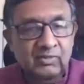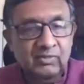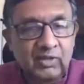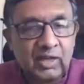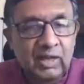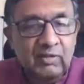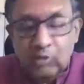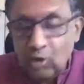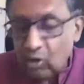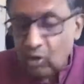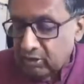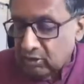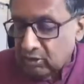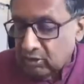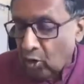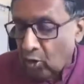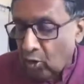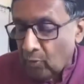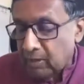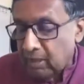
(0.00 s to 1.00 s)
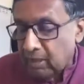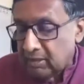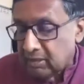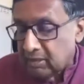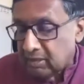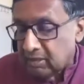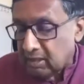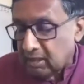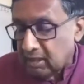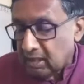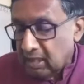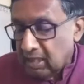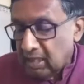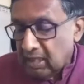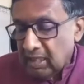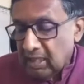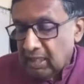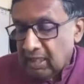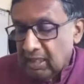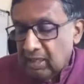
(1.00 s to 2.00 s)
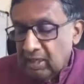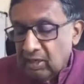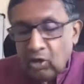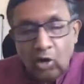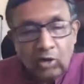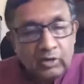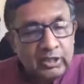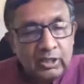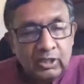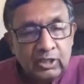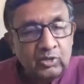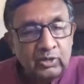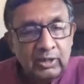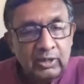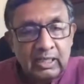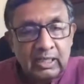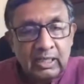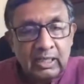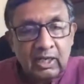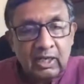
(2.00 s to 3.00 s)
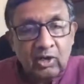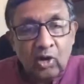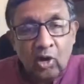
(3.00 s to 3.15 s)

We have not stopped at constitute India